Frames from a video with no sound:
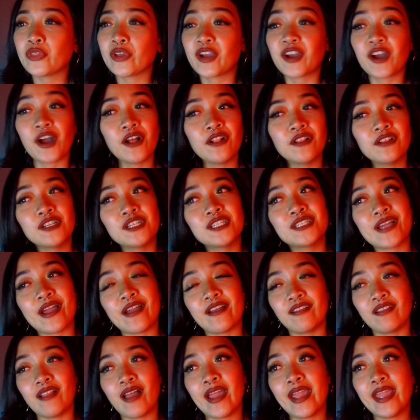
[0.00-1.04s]
colors I
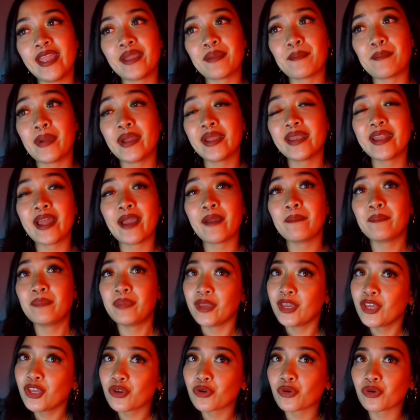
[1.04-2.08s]
like might not
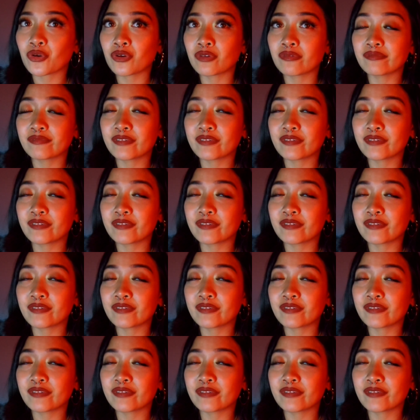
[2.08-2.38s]
be your